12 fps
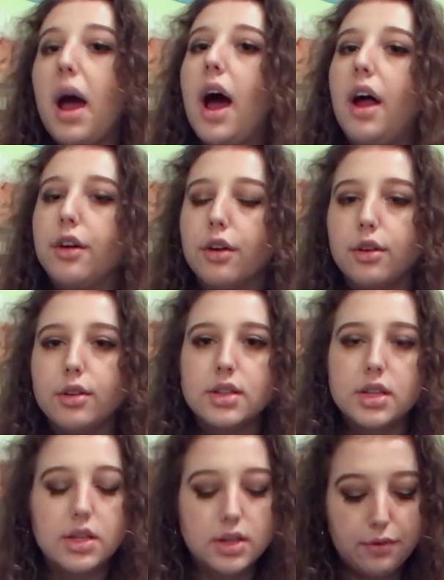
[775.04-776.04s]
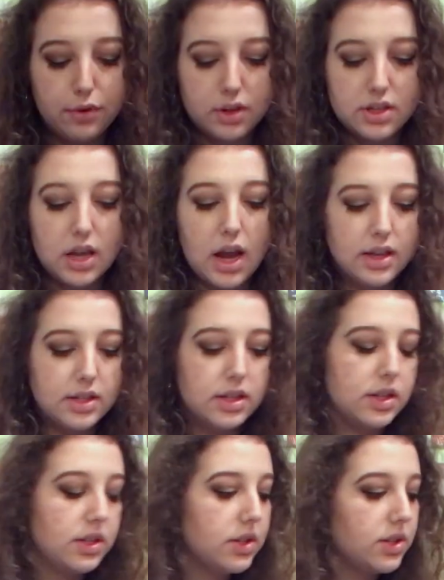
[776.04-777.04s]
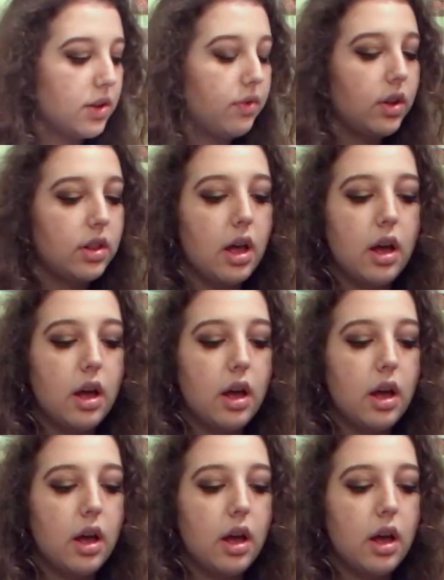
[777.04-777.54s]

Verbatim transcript: patterns and different sizes and stuff like